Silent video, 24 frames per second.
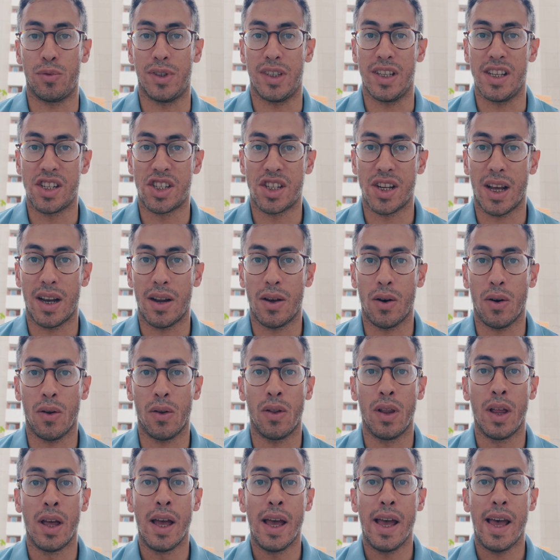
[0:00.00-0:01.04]
to this
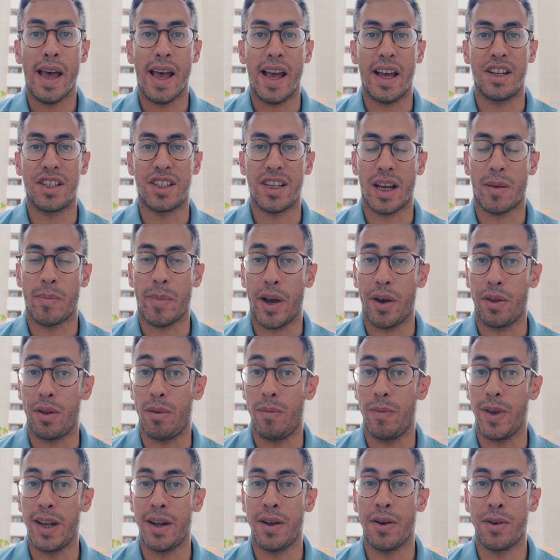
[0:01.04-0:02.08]
channel and check my
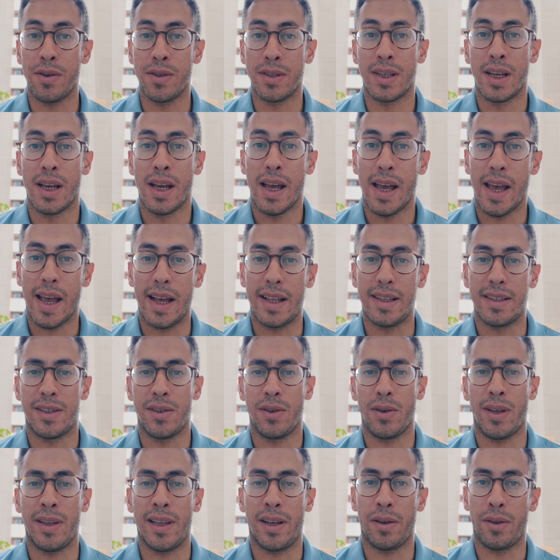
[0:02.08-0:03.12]
other videos, and
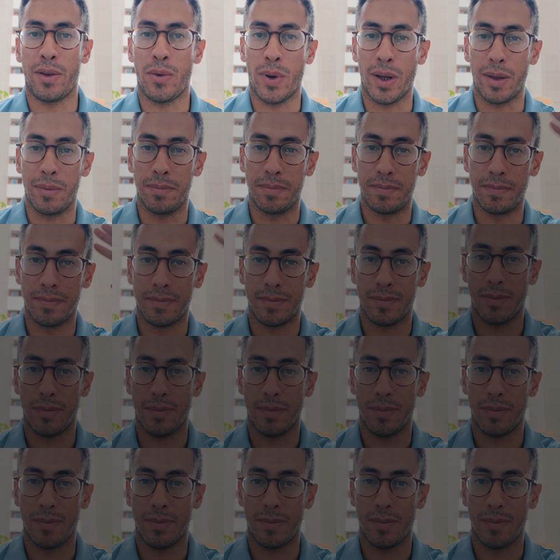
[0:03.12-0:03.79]
see you in another one.